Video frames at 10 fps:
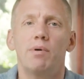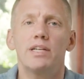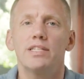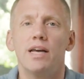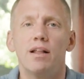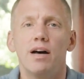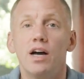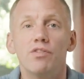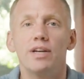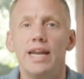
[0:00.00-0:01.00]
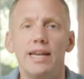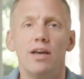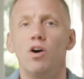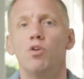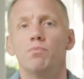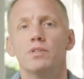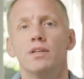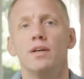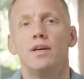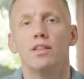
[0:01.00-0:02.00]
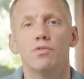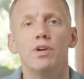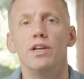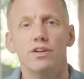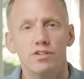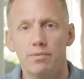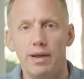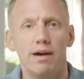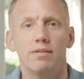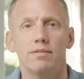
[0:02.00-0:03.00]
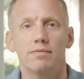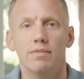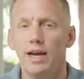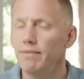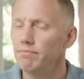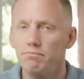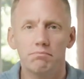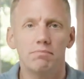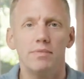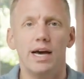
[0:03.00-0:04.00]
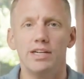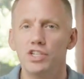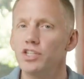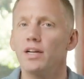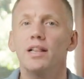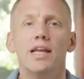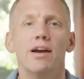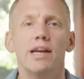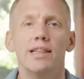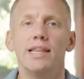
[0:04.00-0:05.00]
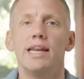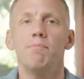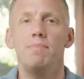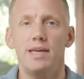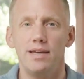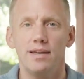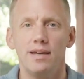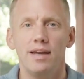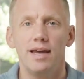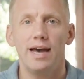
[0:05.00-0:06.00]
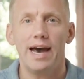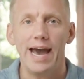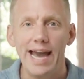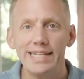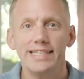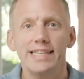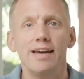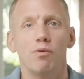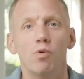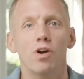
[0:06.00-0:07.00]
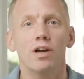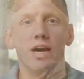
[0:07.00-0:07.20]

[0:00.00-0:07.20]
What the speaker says: want to sell 180 homes 3 years from now, right? I just declare it, let it be. I had to get work